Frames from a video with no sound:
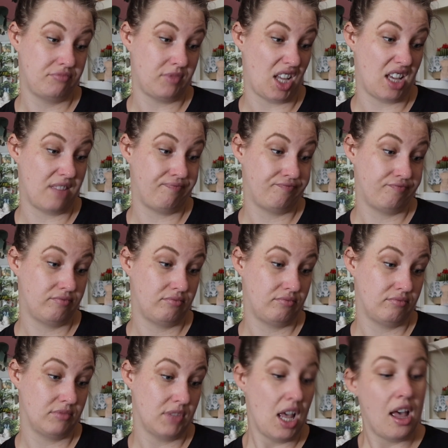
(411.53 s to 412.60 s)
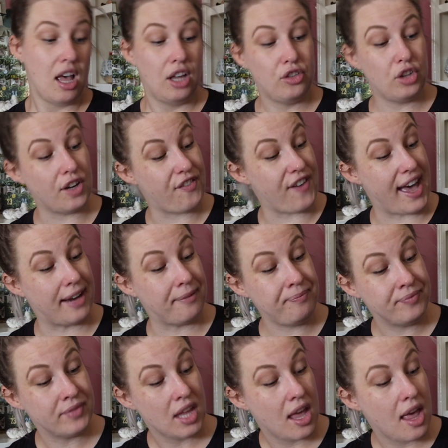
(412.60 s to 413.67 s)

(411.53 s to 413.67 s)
Yeah. Not a fan,